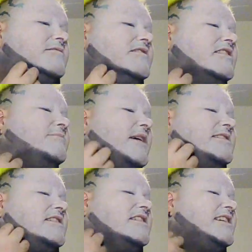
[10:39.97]
they're
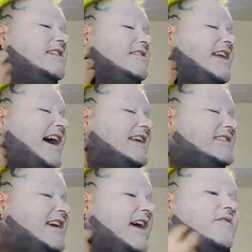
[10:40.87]
basically their last
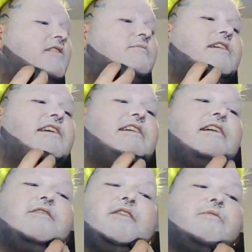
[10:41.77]
day of the week
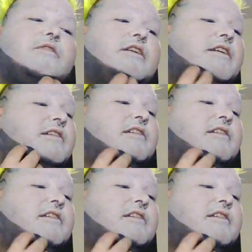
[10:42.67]
of their work.